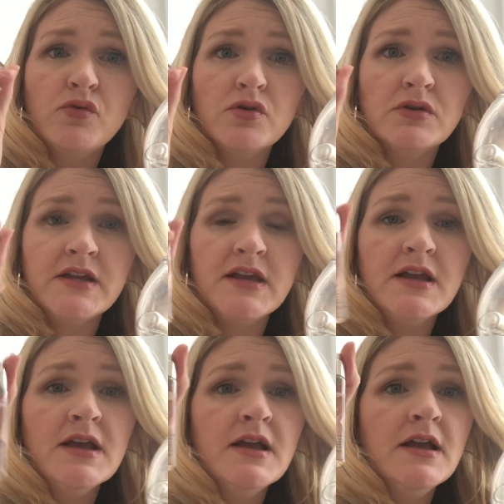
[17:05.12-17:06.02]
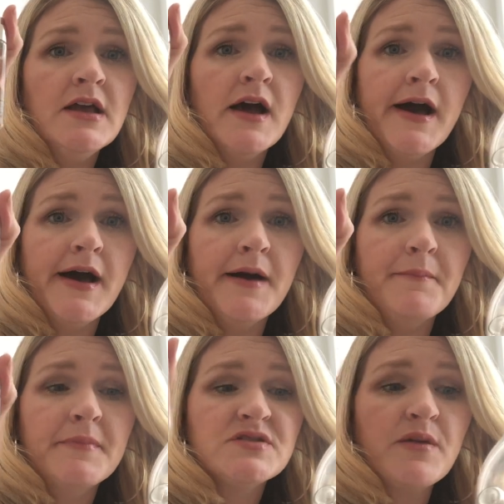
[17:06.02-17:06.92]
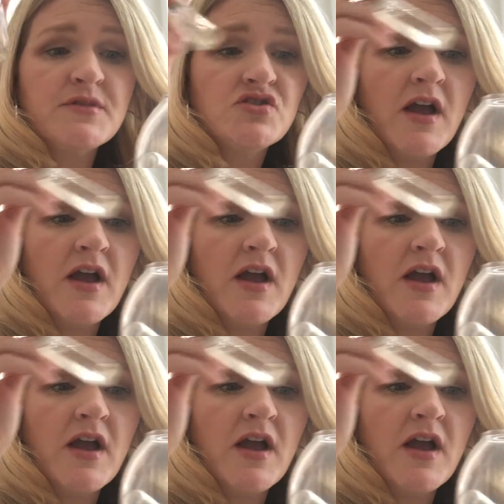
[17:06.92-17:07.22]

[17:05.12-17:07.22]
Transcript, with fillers: florally. Um, so I've been